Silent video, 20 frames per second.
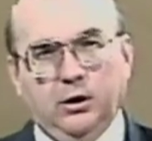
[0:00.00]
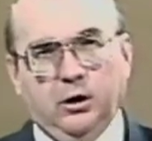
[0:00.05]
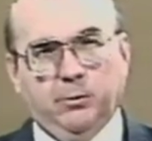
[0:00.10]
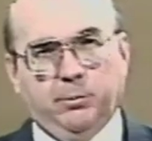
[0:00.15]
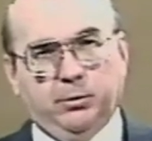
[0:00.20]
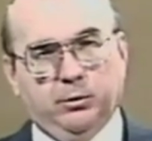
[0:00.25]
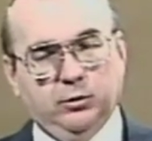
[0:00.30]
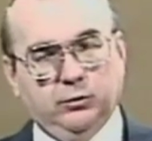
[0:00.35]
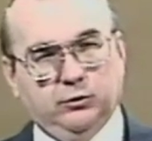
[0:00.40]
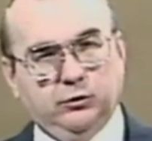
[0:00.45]

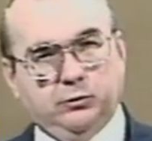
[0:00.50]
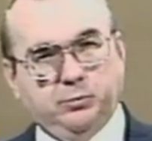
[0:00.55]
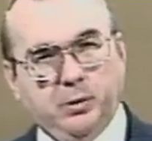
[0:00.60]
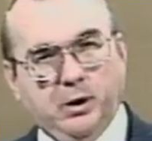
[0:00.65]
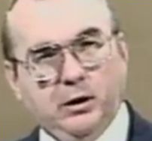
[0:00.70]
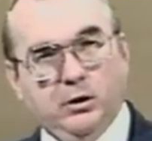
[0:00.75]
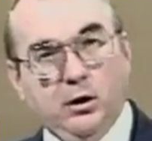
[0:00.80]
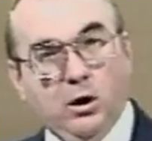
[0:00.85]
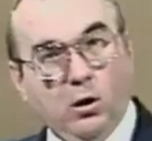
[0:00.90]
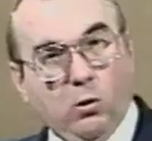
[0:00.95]
it produces
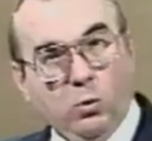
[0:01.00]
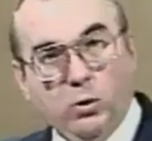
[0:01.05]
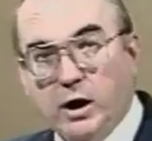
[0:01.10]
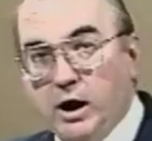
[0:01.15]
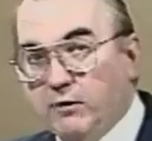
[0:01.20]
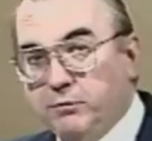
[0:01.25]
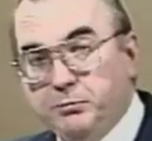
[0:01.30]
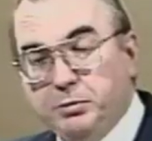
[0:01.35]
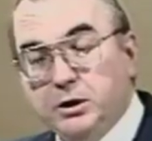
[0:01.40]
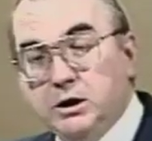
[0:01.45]
pay. We
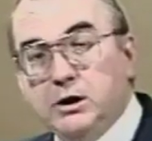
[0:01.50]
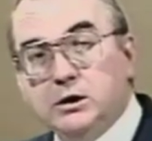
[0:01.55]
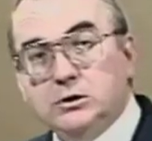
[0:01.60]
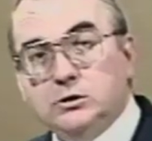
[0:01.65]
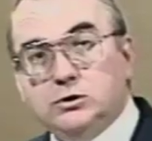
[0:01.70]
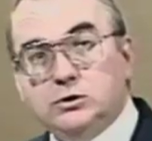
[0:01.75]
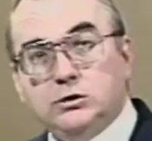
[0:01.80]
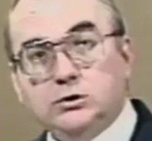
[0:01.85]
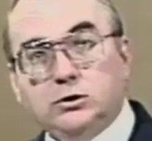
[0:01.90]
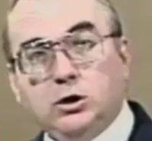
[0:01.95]
have
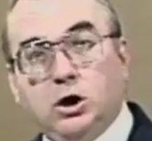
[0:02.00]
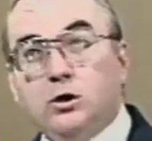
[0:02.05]
peace.